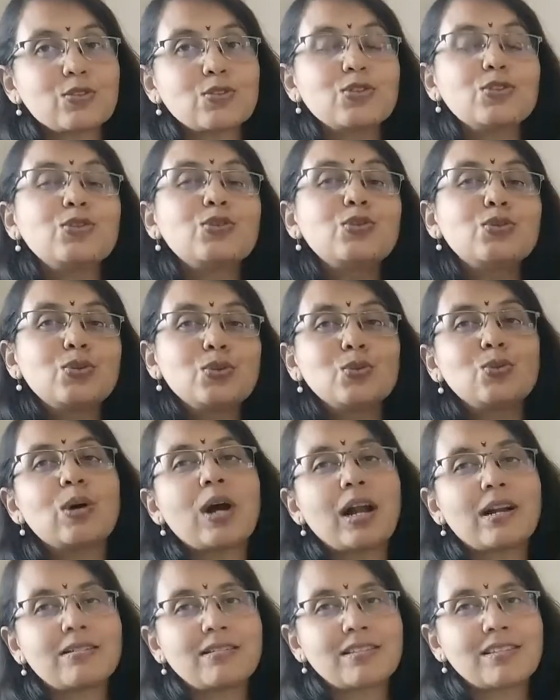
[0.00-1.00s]
so you do
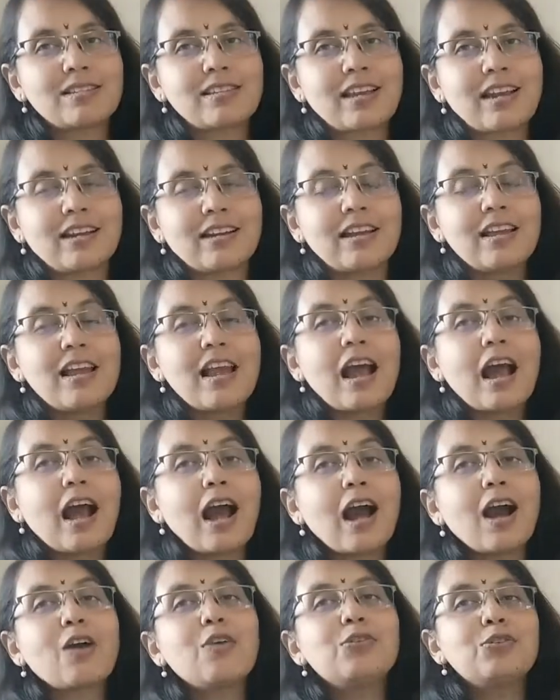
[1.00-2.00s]
understand
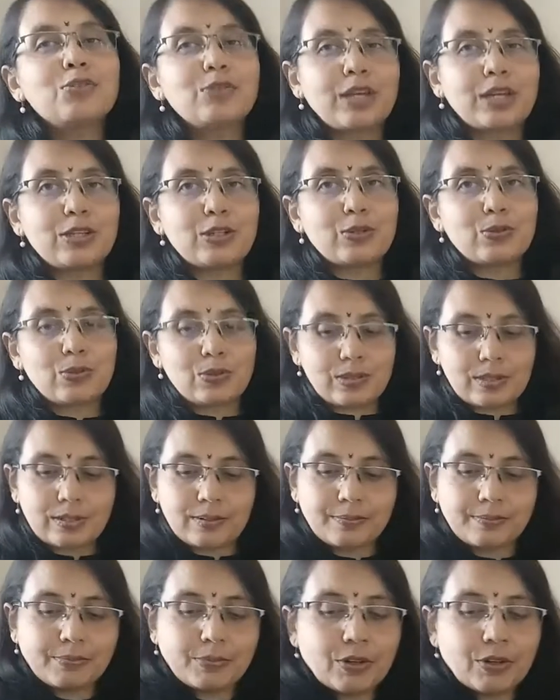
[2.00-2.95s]
how you can use it.